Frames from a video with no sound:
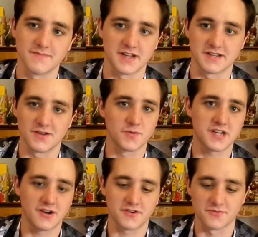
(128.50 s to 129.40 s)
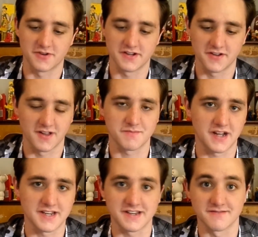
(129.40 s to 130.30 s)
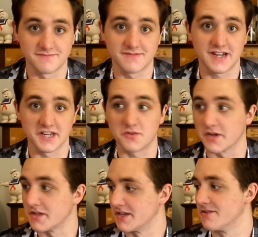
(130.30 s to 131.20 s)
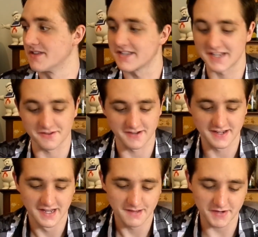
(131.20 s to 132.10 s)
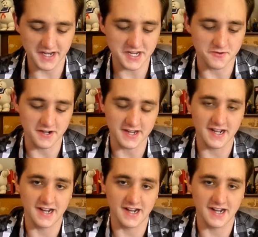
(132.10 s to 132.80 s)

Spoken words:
no territory at all. I need to kind of quickly do this anyway. But anyway,